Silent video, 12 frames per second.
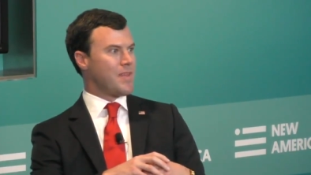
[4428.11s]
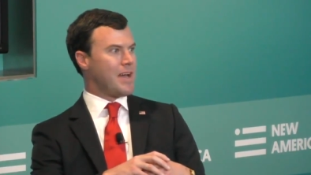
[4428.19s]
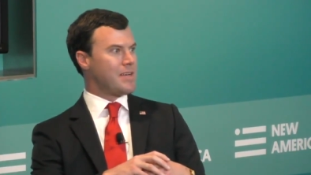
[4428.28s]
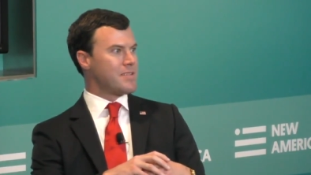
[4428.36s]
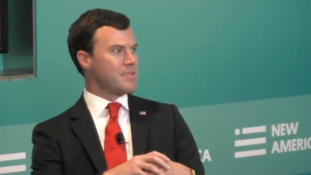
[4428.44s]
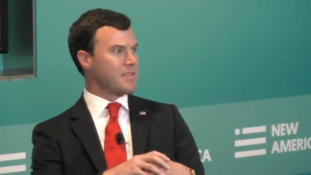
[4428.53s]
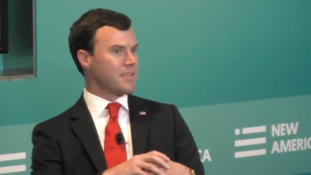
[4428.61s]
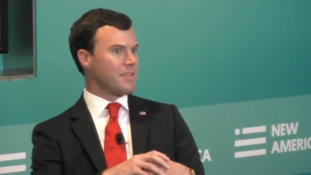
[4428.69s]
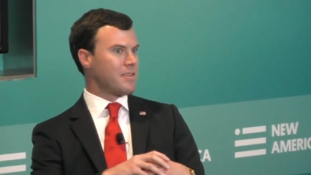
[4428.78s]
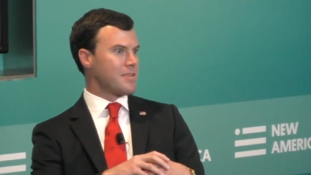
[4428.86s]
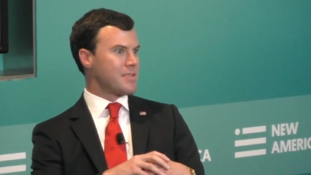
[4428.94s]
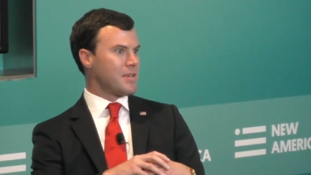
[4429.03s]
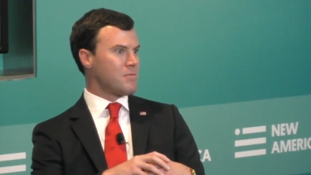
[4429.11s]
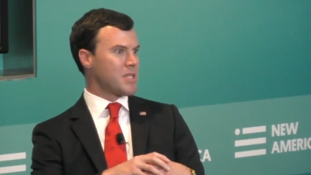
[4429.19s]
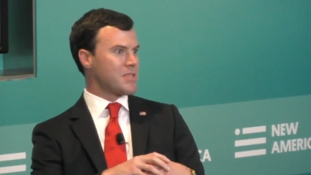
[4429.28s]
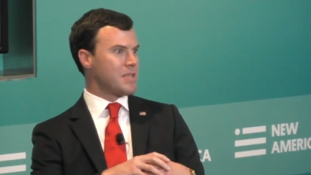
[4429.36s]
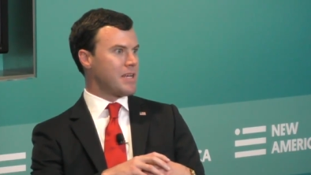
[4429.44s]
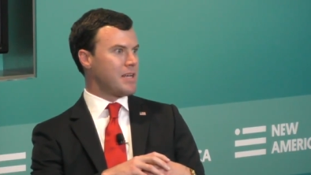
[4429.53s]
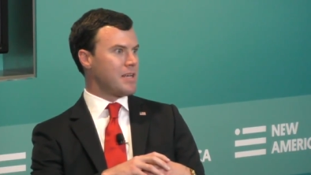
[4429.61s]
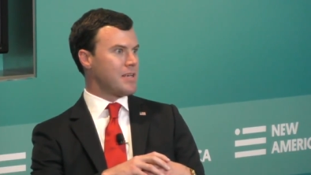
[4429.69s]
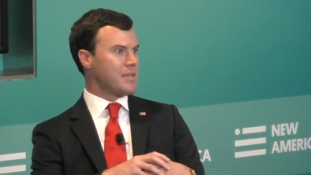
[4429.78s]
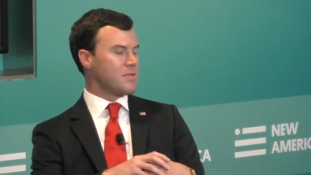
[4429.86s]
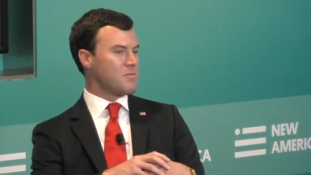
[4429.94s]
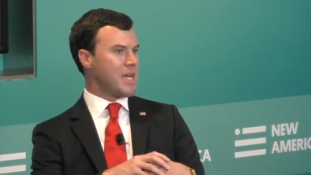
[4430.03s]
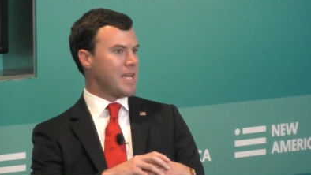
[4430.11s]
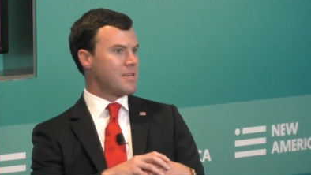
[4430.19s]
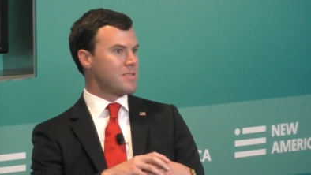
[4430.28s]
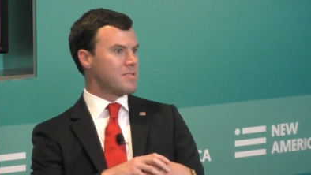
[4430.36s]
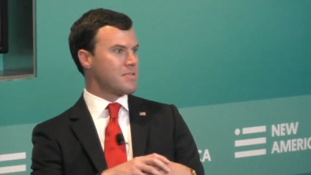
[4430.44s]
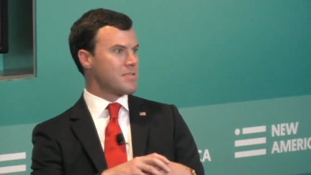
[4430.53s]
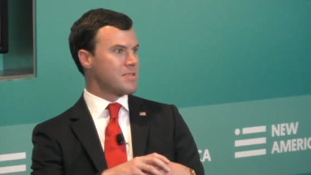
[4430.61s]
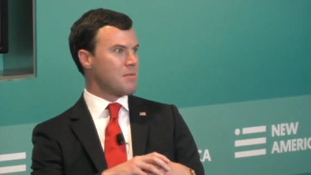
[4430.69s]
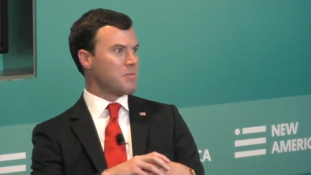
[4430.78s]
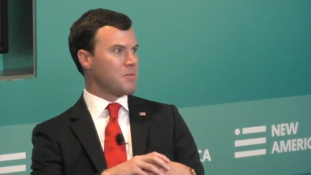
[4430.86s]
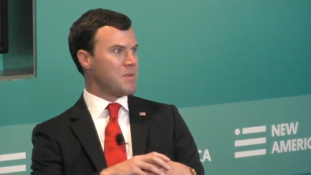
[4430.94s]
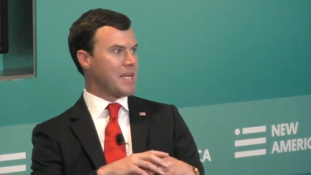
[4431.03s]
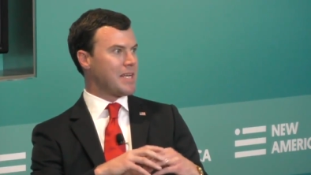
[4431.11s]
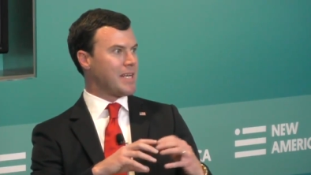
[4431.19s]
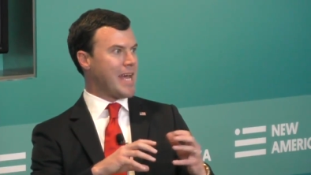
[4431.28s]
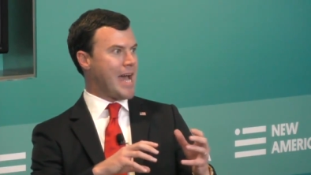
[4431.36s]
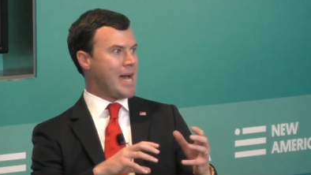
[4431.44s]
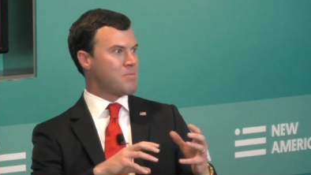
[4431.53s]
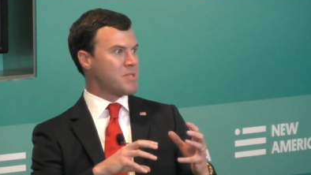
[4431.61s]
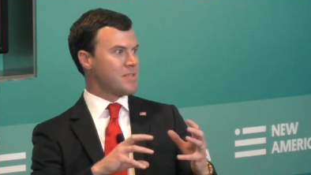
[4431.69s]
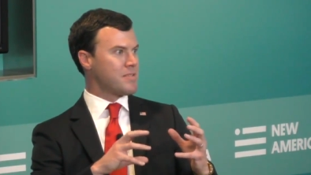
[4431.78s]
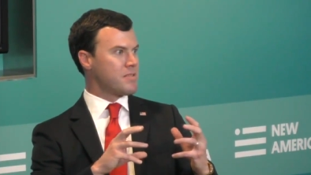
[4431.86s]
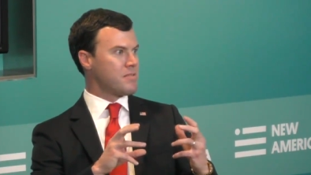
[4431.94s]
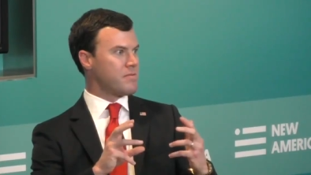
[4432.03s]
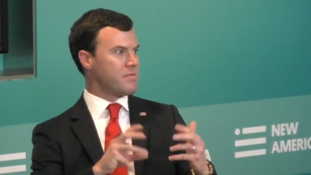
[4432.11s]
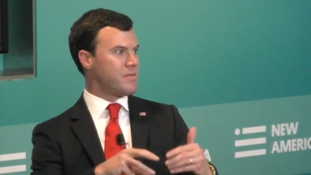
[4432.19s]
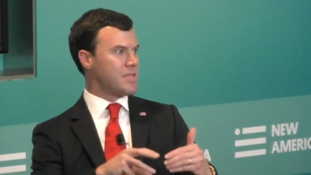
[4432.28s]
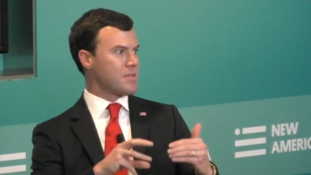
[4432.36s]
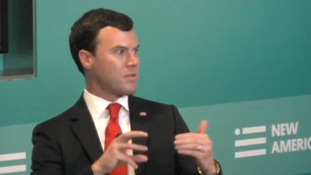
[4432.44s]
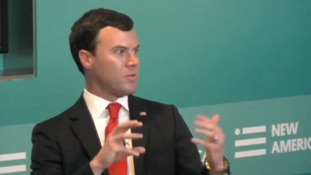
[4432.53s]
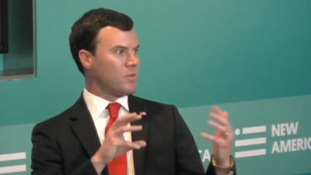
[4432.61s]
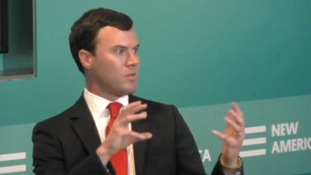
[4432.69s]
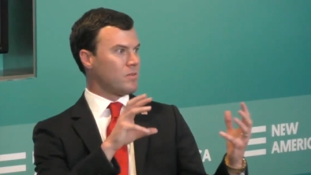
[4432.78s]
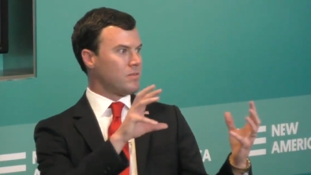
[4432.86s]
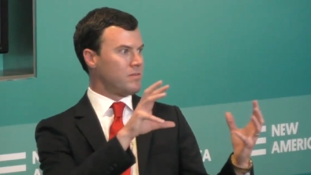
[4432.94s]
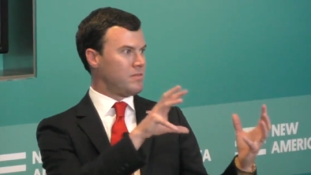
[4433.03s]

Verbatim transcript: I just think that the Islamic State has managed to supplement an absence of physical